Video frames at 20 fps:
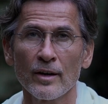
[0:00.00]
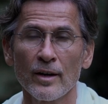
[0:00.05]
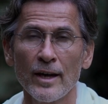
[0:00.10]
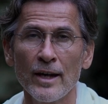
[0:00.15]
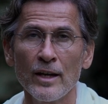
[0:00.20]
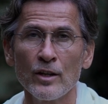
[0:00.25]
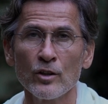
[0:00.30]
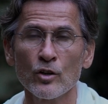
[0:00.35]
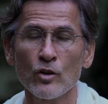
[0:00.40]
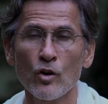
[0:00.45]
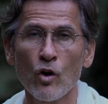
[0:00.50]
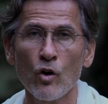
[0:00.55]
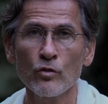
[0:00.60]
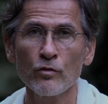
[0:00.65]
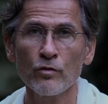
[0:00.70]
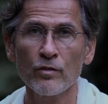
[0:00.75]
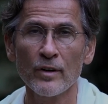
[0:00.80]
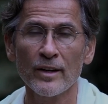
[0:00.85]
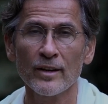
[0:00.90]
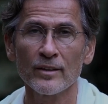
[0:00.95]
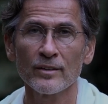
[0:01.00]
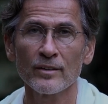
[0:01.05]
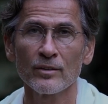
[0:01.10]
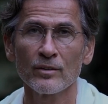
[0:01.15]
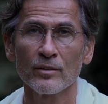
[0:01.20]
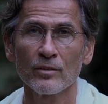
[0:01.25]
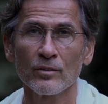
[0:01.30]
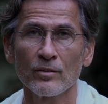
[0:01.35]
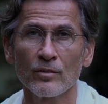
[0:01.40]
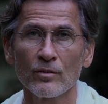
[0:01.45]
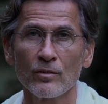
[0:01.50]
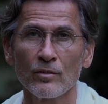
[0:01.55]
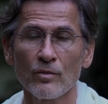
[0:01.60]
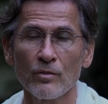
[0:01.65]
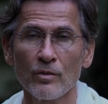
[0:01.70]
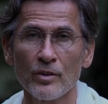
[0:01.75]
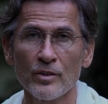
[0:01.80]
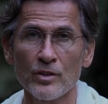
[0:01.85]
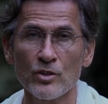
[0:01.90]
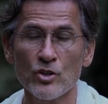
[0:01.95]
in conflict
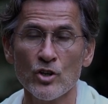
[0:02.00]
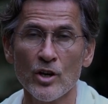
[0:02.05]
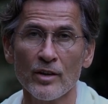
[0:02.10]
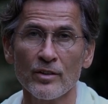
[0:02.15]
with each